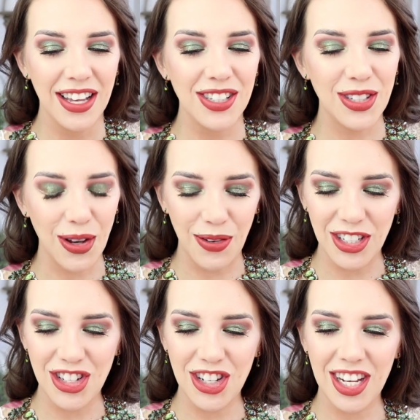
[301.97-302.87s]
So
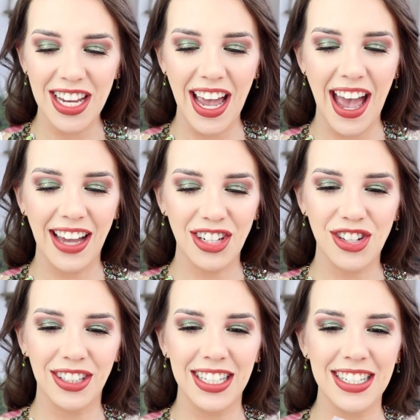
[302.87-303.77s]
she
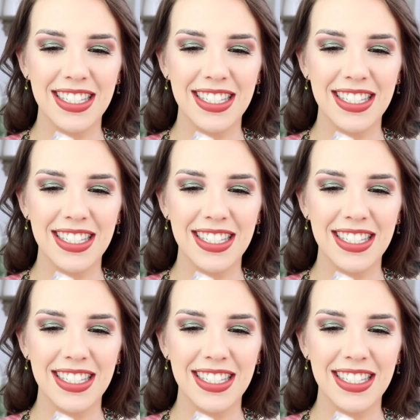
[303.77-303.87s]
actually